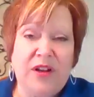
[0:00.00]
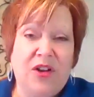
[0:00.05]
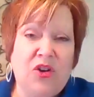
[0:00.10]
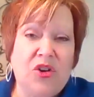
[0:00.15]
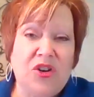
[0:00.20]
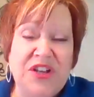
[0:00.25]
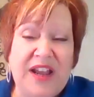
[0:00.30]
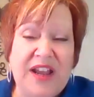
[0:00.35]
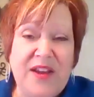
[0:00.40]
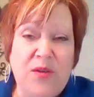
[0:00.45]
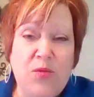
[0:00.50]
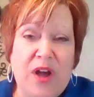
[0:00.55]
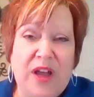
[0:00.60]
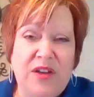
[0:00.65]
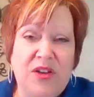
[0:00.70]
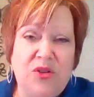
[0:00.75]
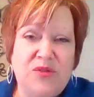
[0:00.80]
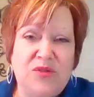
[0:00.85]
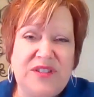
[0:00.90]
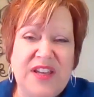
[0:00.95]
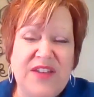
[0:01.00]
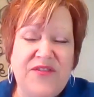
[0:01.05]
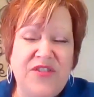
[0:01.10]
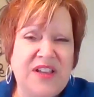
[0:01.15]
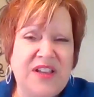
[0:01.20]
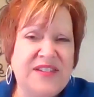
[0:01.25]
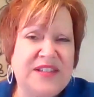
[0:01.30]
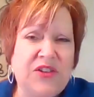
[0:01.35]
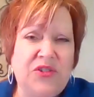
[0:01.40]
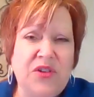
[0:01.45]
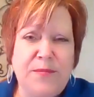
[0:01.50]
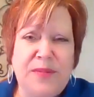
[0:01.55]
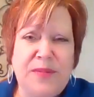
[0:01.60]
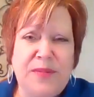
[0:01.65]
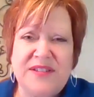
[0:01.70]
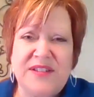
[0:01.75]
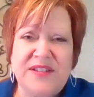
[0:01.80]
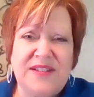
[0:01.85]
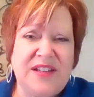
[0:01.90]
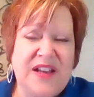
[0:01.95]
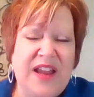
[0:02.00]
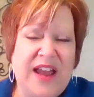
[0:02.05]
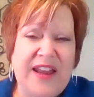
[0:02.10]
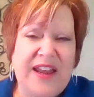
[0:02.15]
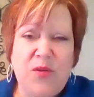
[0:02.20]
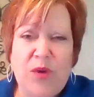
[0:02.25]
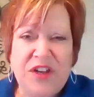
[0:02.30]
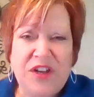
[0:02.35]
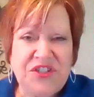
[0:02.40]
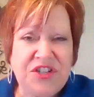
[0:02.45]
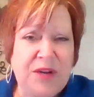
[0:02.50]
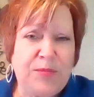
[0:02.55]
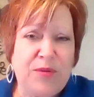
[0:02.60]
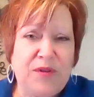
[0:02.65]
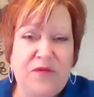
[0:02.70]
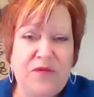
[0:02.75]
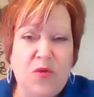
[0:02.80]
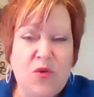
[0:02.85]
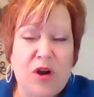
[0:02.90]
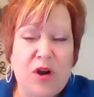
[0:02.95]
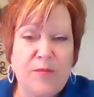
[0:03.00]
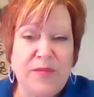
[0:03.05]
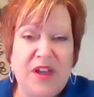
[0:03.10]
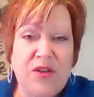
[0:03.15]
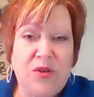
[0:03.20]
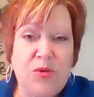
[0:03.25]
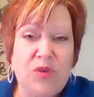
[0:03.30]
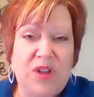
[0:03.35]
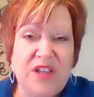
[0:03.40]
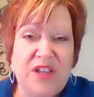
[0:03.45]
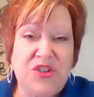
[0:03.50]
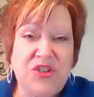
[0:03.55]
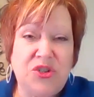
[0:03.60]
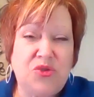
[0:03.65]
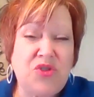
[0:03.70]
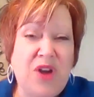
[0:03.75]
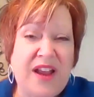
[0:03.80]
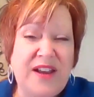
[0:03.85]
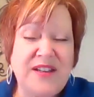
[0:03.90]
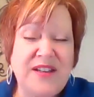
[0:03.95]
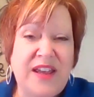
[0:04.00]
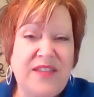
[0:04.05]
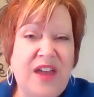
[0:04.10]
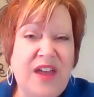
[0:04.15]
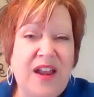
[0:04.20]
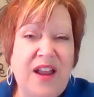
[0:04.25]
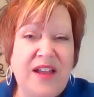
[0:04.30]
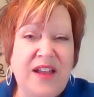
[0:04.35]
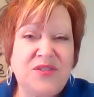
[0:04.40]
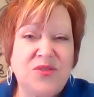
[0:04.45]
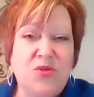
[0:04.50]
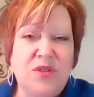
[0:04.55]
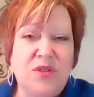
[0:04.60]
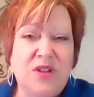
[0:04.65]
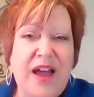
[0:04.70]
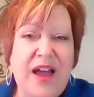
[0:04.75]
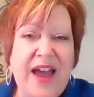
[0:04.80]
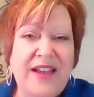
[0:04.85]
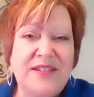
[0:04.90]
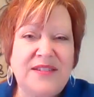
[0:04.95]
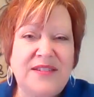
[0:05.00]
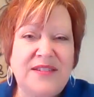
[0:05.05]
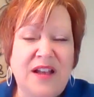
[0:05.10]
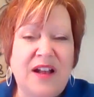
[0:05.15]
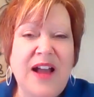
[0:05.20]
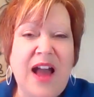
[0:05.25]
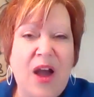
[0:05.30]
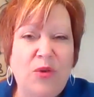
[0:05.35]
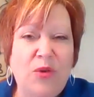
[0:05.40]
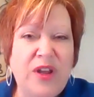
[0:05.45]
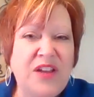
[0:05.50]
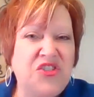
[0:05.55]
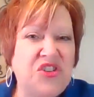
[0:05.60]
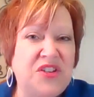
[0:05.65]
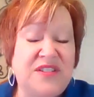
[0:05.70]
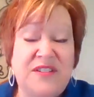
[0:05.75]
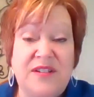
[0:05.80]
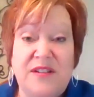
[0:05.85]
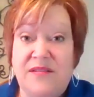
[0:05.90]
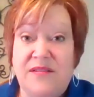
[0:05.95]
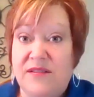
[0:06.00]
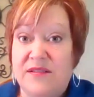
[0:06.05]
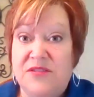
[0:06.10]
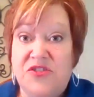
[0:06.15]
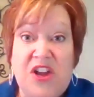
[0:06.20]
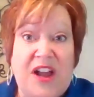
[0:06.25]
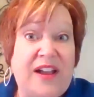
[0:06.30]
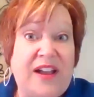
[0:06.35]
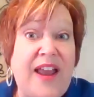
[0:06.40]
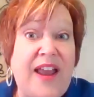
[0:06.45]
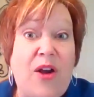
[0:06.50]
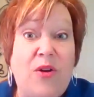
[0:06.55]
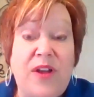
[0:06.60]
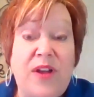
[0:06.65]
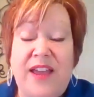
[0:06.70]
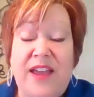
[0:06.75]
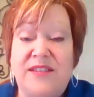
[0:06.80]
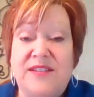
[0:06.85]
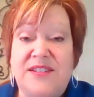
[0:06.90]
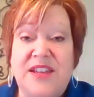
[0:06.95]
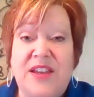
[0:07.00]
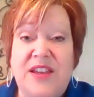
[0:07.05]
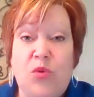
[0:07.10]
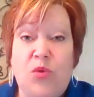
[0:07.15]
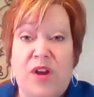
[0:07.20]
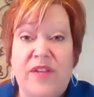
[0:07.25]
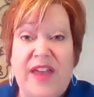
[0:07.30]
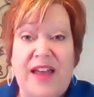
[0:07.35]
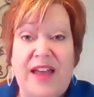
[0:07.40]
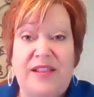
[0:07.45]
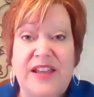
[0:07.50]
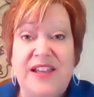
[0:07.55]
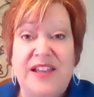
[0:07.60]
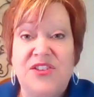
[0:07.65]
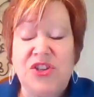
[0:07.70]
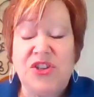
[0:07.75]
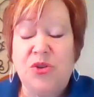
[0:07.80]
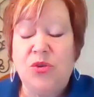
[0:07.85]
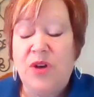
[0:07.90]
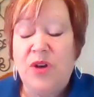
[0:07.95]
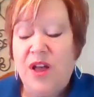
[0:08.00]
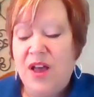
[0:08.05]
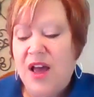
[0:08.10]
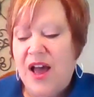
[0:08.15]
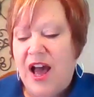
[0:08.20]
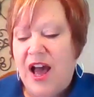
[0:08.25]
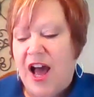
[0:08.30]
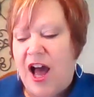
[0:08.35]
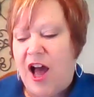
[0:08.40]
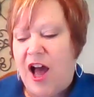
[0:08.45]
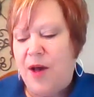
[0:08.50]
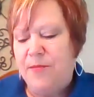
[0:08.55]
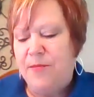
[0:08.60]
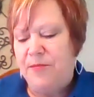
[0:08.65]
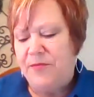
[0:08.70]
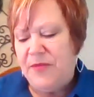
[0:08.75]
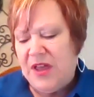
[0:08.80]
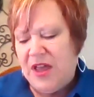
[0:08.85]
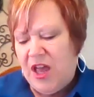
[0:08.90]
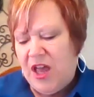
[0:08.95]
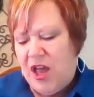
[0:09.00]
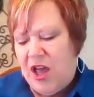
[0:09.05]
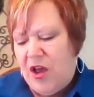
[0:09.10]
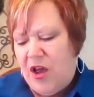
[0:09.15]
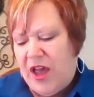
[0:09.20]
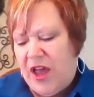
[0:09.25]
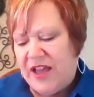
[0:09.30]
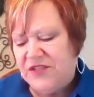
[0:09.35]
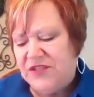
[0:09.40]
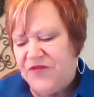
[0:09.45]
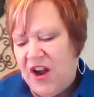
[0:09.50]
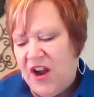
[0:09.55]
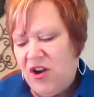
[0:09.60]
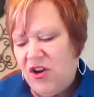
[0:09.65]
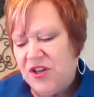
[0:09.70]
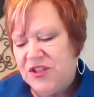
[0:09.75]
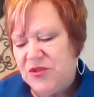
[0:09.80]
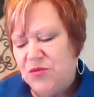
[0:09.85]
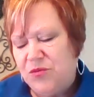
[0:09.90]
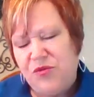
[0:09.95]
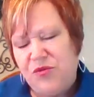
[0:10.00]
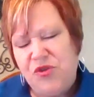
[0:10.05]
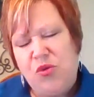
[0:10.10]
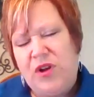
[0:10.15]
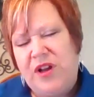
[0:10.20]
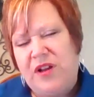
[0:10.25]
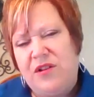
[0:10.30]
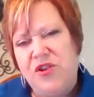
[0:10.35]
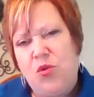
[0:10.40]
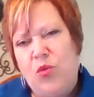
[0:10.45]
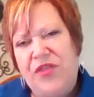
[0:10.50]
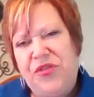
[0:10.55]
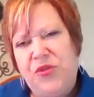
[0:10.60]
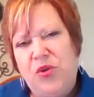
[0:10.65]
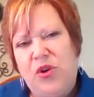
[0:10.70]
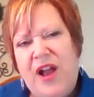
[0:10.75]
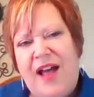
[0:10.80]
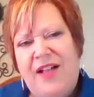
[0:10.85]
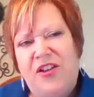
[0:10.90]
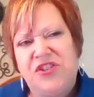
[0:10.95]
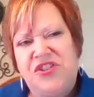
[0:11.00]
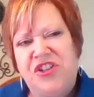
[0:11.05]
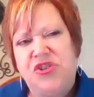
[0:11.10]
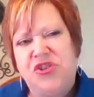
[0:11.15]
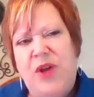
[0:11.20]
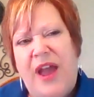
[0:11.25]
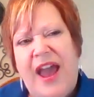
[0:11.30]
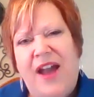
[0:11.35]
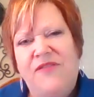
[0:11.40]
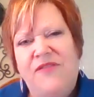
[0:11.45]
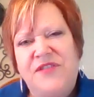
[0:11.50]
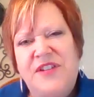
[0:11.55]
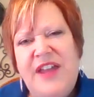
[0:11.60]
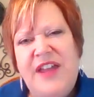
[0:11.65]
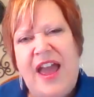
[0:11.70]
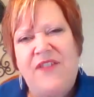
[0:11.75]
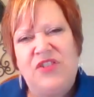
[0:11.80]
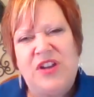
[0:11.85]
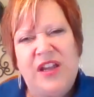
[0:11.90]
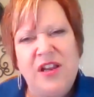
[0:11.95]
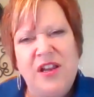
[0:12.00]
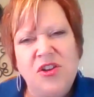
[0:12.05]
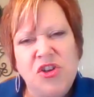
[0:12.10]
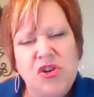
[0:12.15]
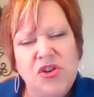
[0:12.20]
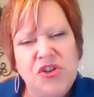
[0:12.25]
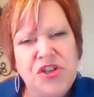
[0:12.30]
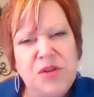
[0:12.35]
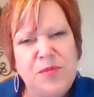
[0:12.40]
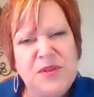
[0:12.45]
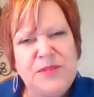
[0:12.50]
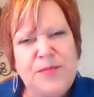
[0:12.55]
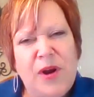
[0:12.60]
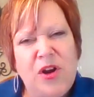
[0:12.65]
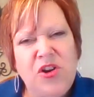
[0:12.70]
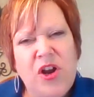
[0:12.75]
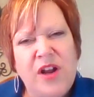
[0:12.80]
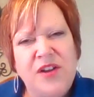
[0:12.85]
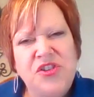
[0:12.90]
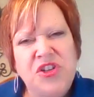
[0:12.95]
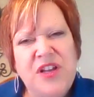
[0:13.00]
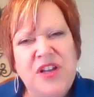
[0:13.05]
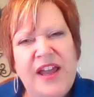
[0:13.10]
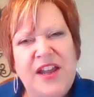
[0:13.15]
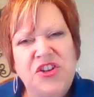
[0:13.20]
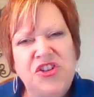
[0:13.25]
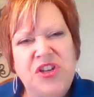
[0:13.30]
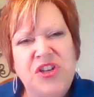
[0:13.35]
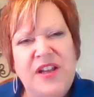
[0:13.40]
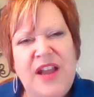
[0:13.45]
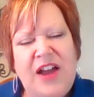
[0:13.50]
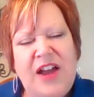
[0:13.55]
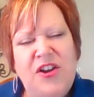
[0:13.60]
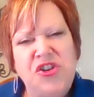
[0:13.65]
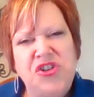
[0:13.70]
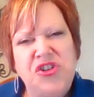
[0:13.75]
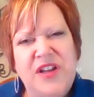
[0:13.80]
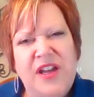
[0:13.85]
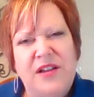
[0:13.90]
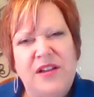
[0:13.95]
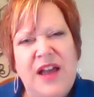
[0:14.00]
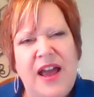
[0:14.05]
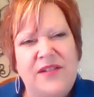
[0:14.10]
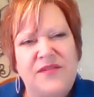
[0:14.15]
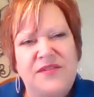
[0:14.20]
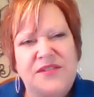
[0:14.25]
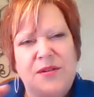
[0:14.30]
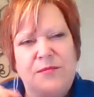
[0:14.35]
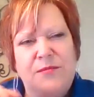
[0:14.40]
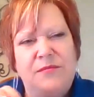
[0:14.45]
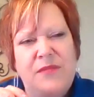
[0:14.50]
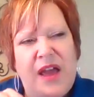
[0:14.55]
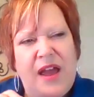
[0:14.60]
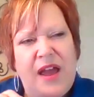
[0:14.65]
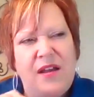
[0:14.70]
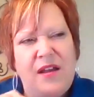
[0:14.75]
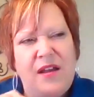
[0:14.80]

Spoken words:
encourage anyone who's even considering business in any way, shape, or form that you really do try to take that high school class, accounting, just to check it out and see where that leads you. As far as you went through college, did you have to have an internship as part of your education? How did you get kind of some